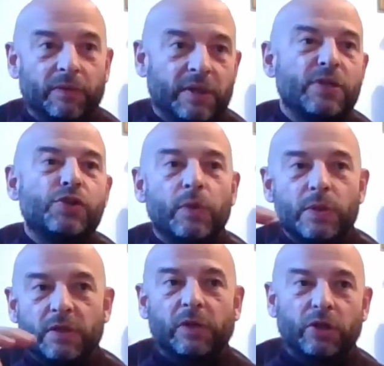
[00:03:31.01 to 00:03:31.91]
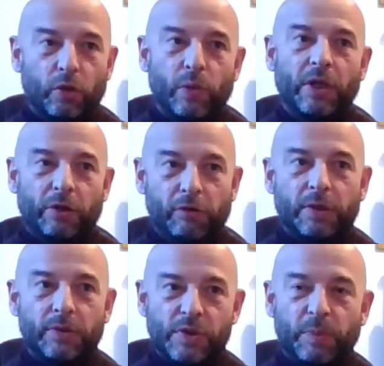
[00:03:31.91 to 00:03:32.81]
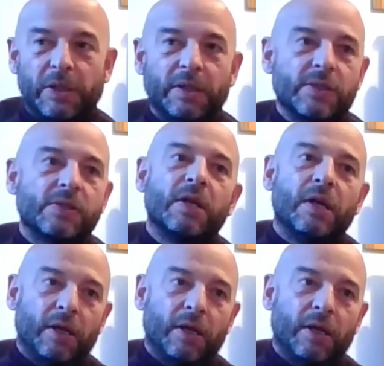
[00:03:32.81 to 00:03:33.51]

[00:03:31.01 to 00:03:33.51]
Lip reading: They intuitively know where that critical speed is,